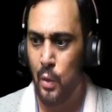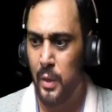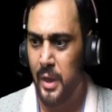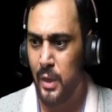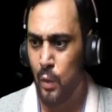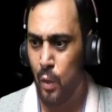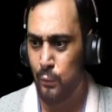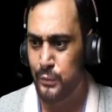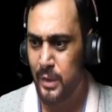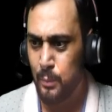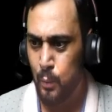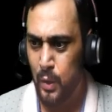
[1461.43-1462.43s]
In
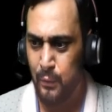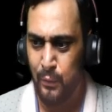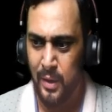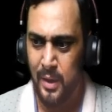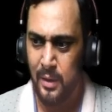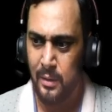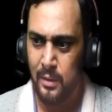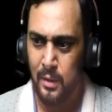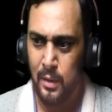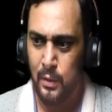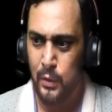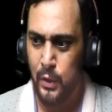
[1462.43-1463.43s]
offset modifier,
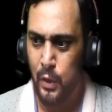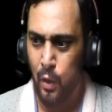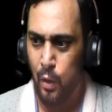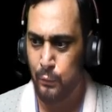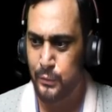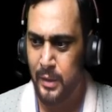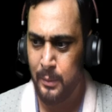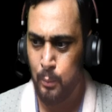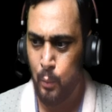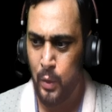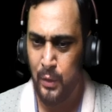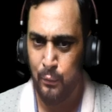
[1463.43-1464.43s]
the offset
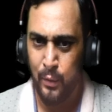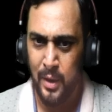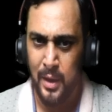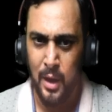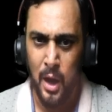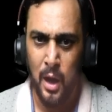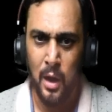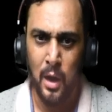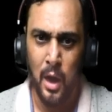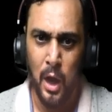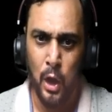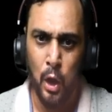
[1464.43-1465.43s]
modifier
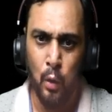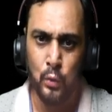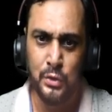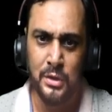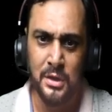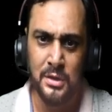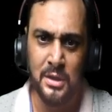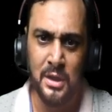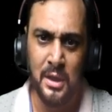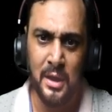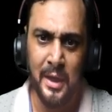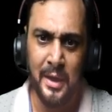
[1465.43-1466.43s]
allow
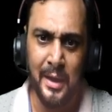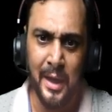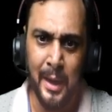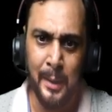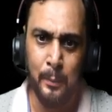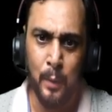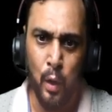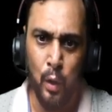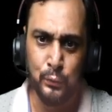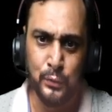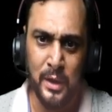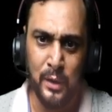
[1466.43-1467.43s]
changing the time
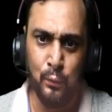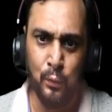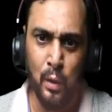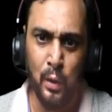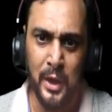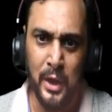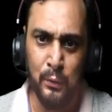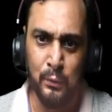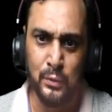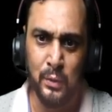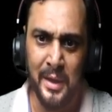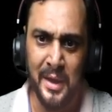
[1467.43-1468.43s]
offset for
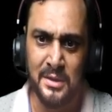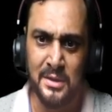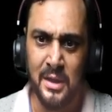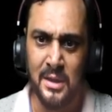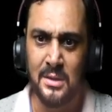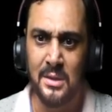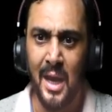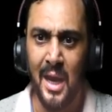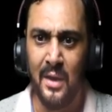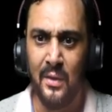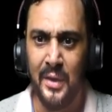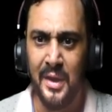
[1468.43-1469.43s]
individual instance
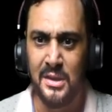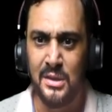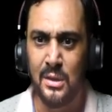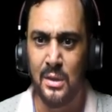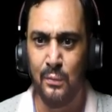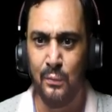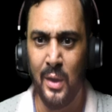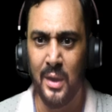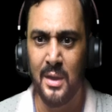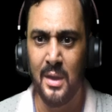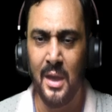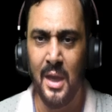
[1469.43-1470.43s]
and range
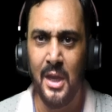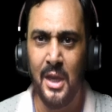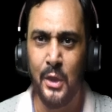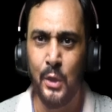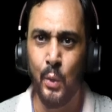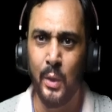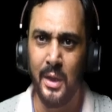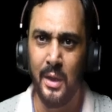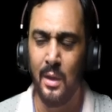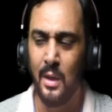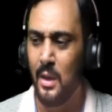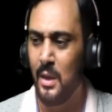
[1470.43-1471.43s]
vector in a query.
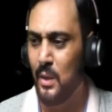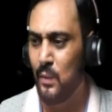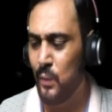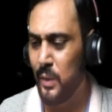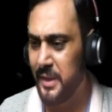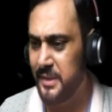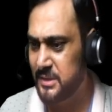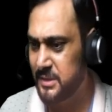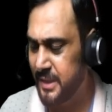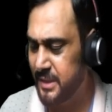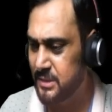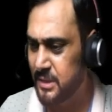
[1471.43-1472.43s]
What it
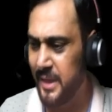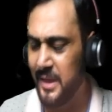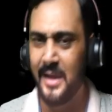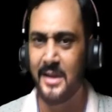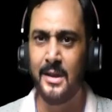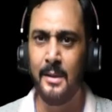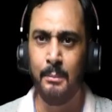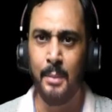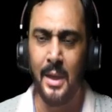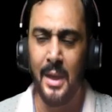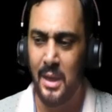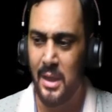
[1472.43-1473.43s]
says in a simple
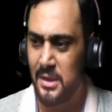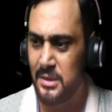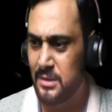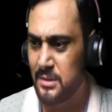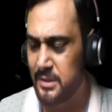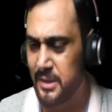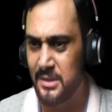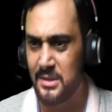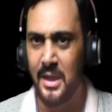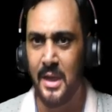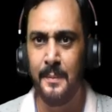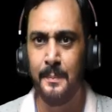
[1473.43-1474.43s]
English says that